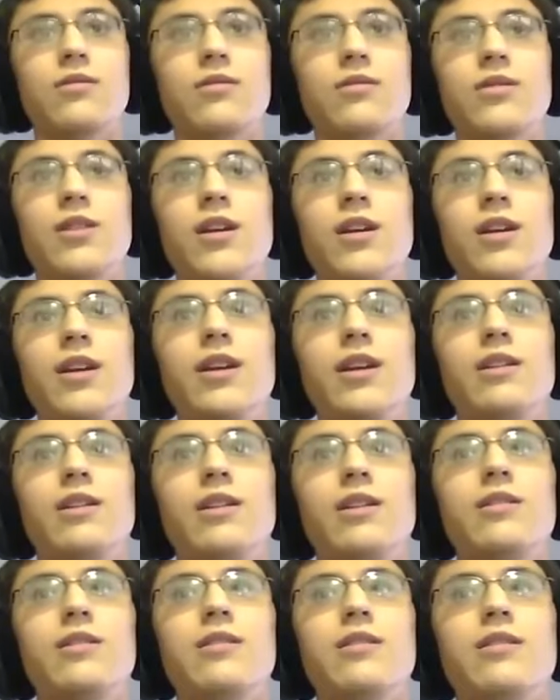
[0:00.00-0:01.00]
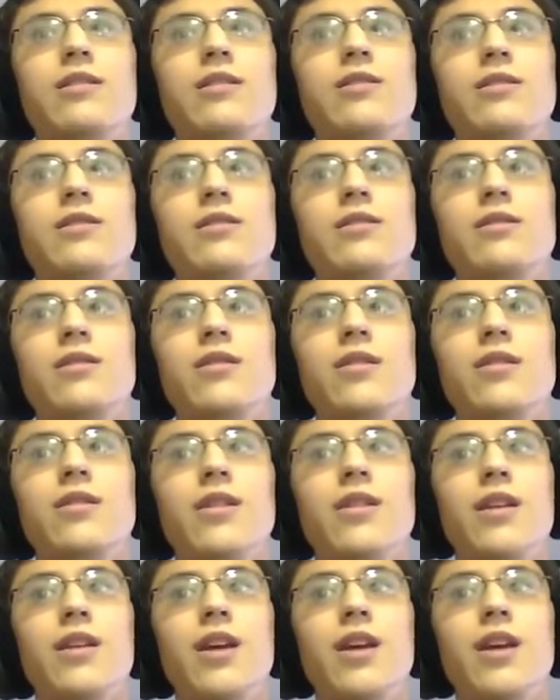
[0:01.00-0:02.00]
Sonic doesn't
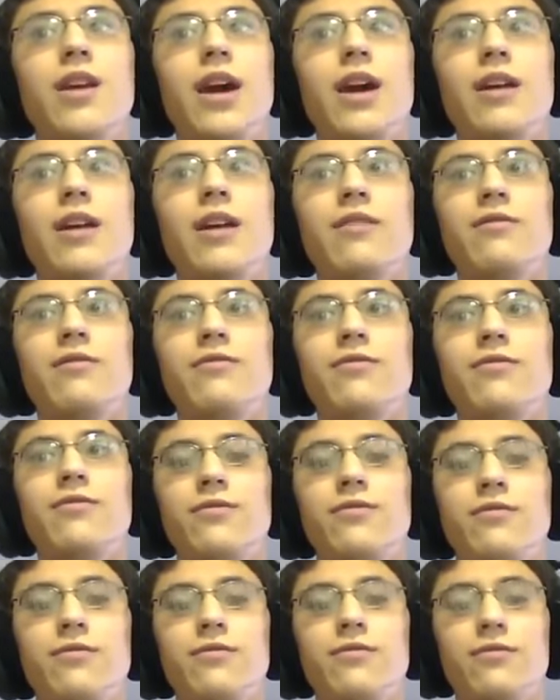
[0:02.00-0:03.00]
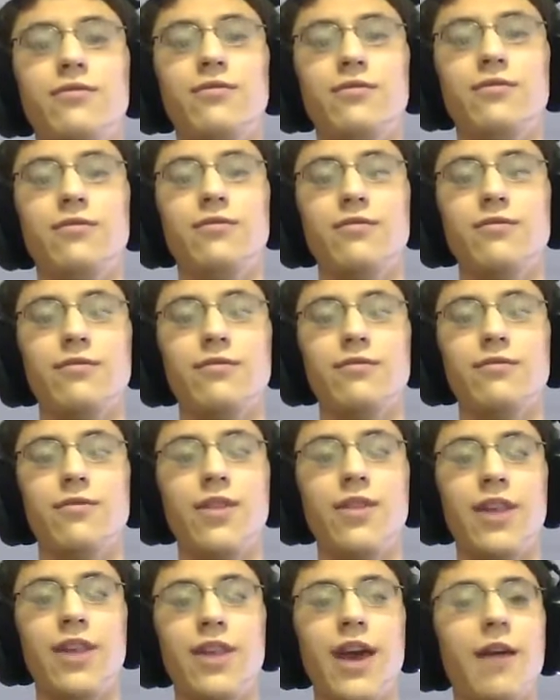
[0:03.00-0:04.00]
have
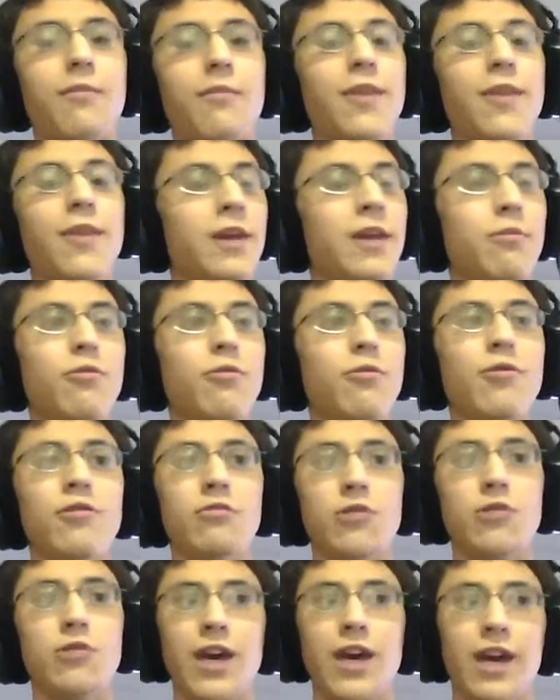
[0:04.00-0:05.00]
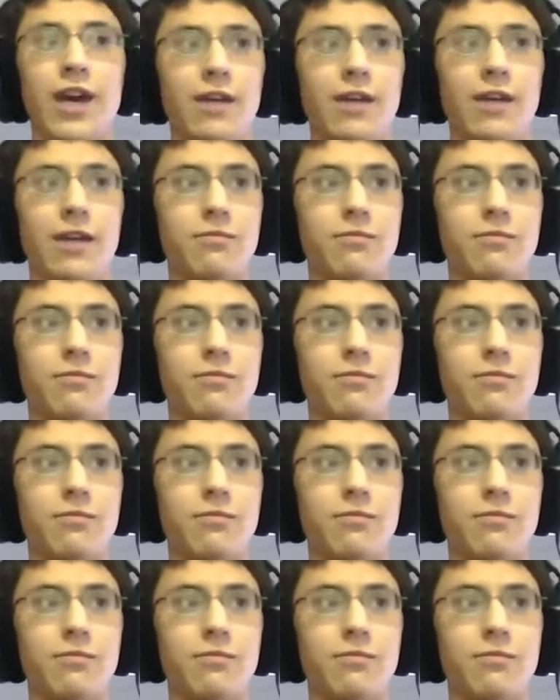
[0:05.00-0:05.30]
that many portable games.